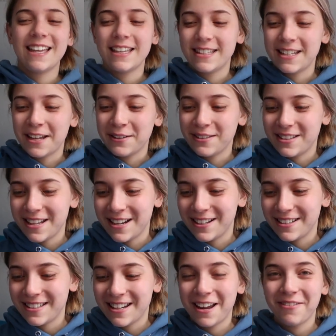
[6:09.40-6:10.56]
is
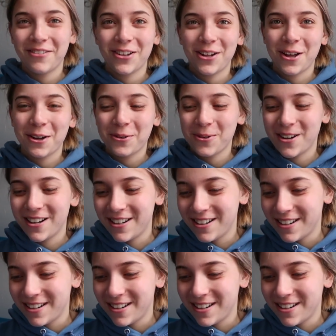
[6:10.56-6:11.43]
downstairs and I feel awkward.